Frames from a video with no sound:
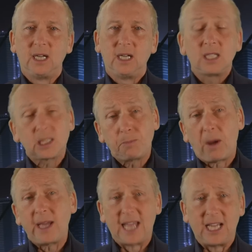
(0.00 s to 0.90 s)

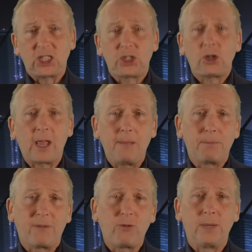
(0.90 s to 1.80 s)
Despite their shocking
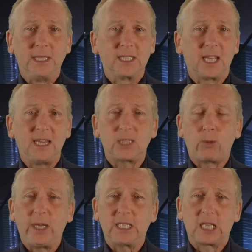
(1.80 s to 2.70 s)
performance in this
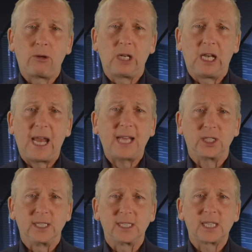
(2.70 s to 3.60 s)
week's local
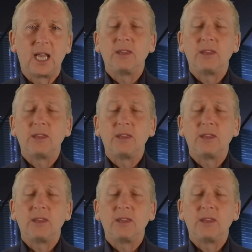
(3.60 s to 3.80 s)
elections,